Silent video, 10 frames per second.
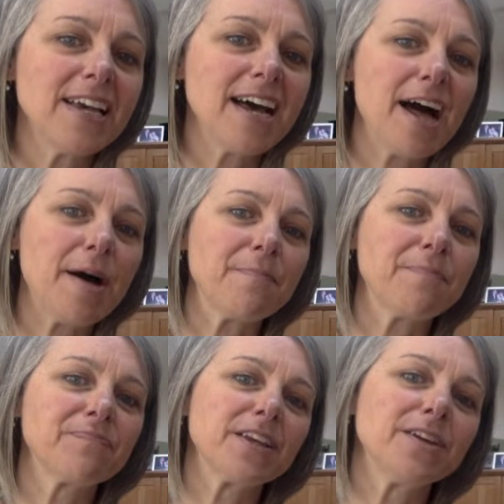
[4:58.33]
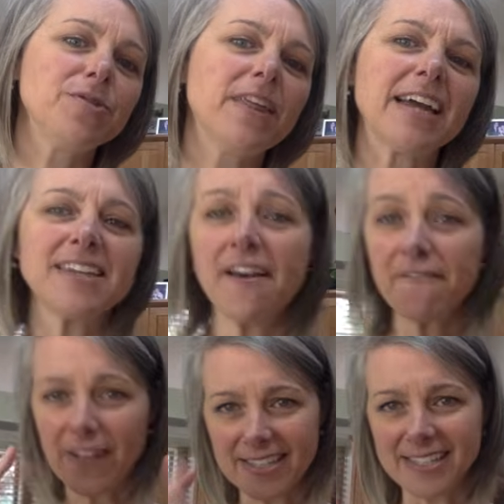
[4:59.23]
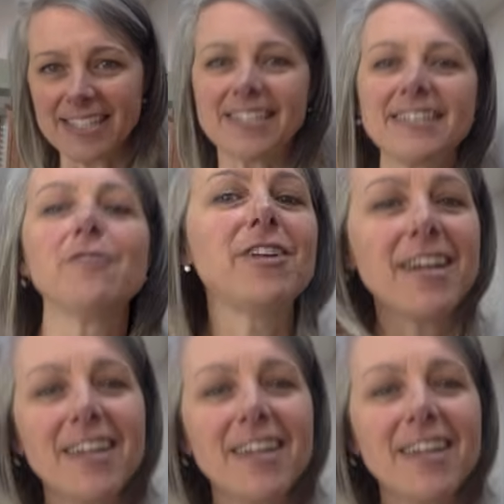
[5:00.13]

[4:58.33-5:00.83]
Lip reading: to that fancy sounding